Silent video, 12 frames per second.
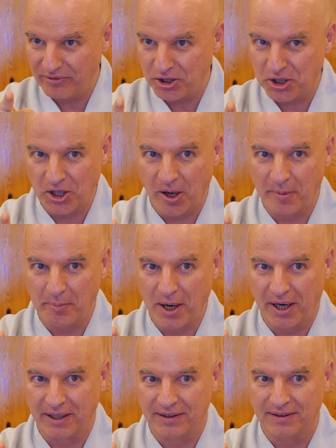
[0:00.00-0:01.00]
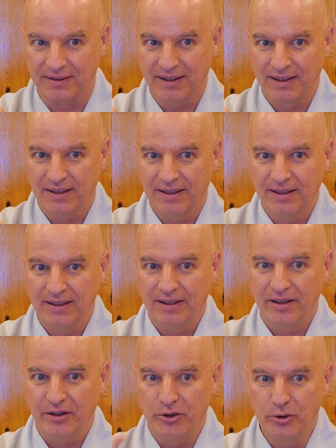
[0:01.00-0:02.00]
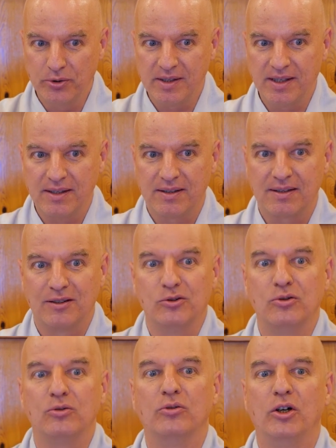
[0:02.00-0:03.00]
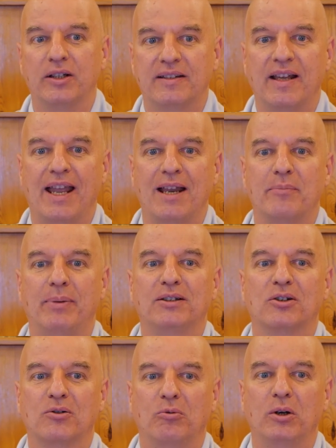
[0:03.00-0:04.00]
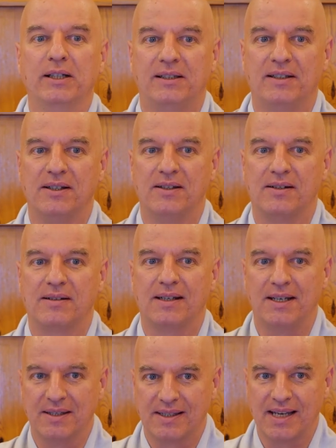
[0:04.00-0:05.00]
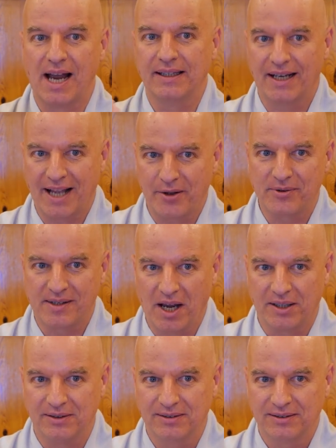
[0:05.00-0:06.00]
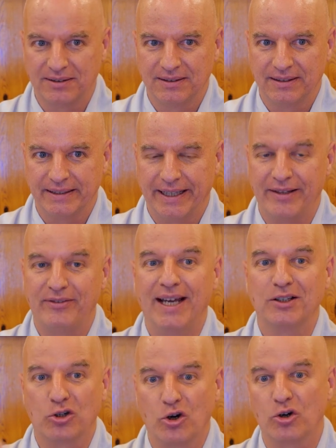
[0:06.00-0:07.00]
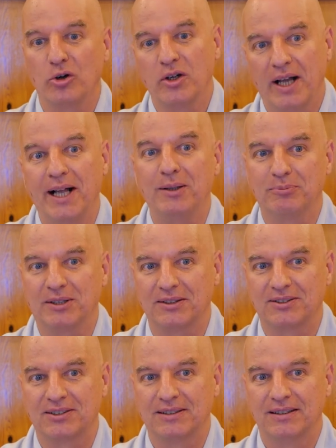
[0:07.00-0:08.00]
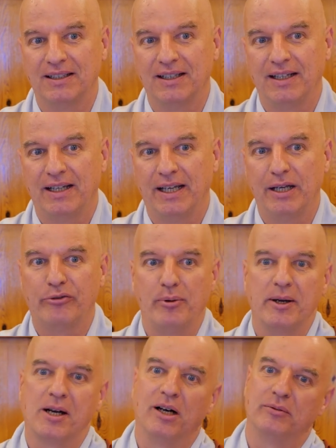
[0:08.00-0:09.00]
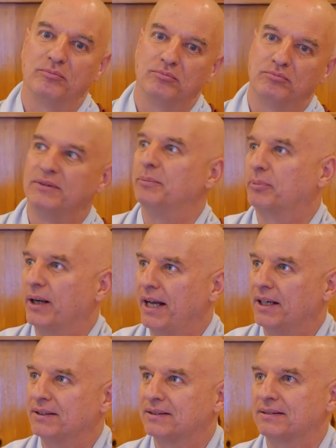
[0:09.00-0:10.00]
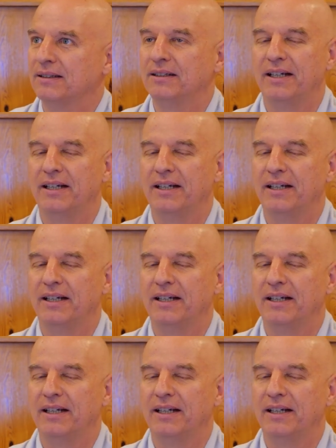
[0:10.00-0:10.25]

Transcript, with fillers: have a sharp mind. Use this to attain better qualities inside and outside. And then Corona helped us. If we become depressed,